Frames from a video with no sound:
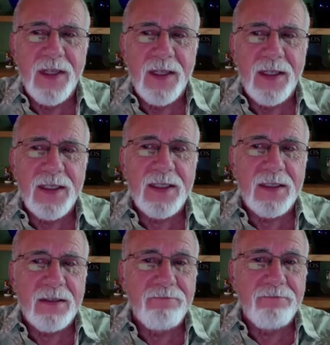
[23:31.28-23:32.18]
It
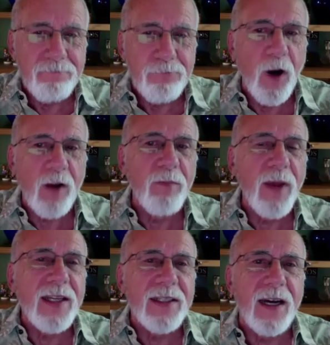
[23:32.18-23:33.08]
is one of
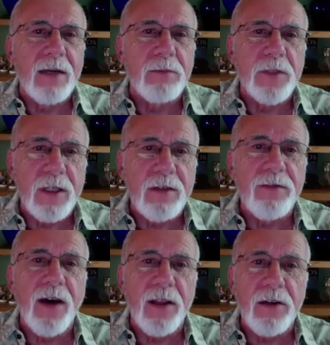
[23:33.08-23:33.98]
many times that a
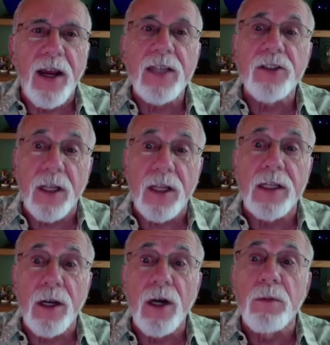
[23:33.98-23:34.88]
father has to
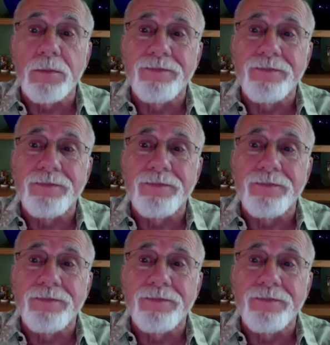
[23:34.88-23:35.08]
let go.